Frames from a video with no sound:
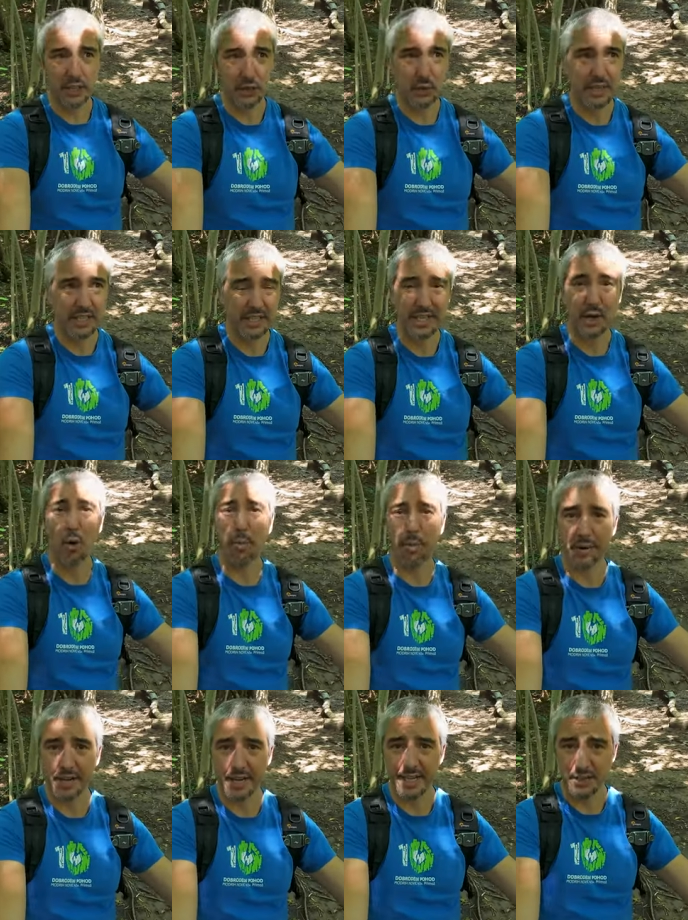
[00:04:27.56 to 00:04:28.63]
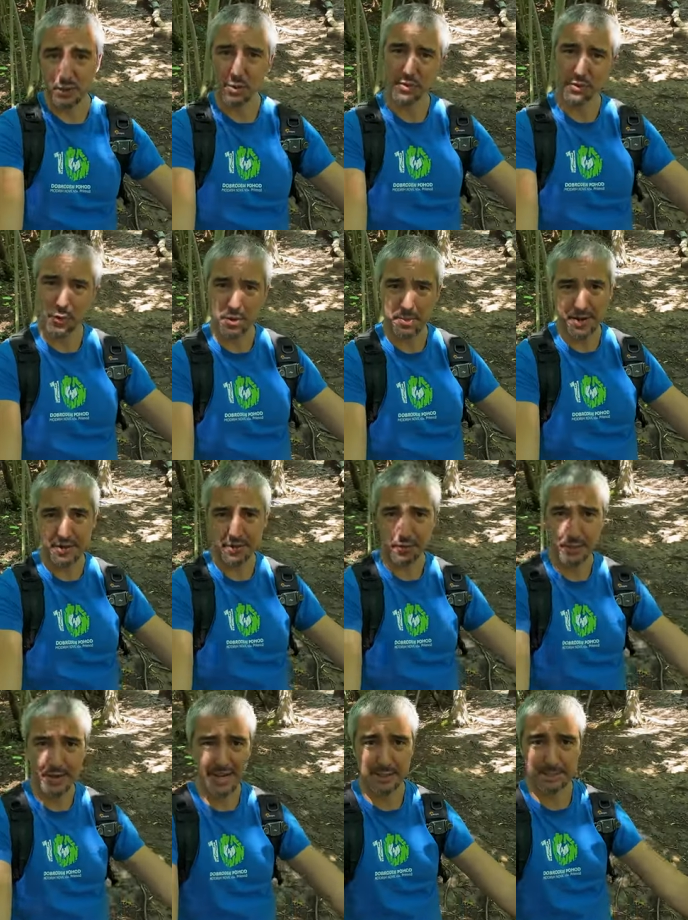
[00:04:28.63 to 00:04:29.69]
shooting the open gates of a
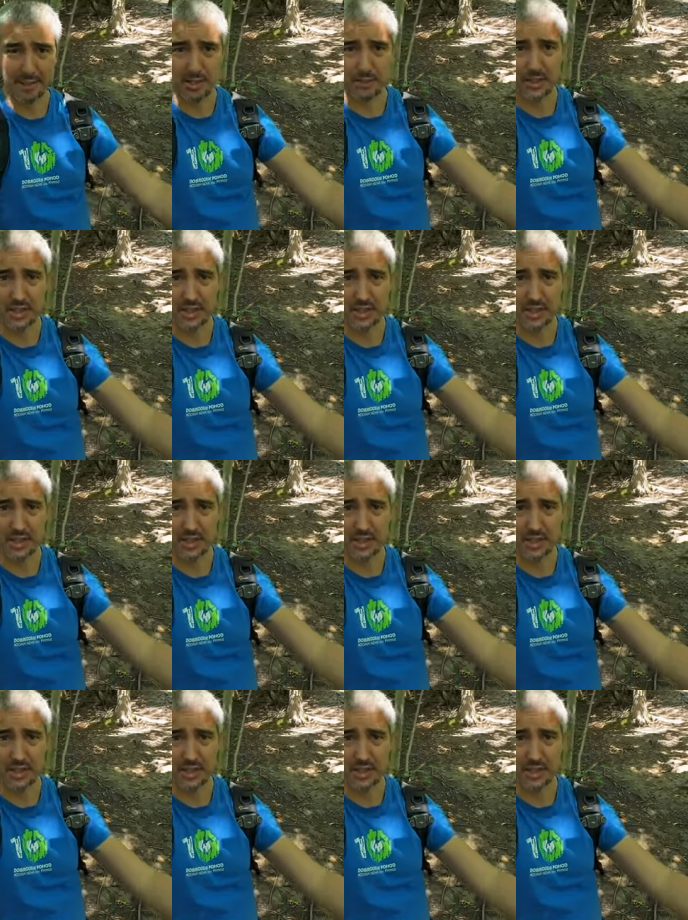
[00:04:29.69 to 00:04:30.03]
4x3 aspect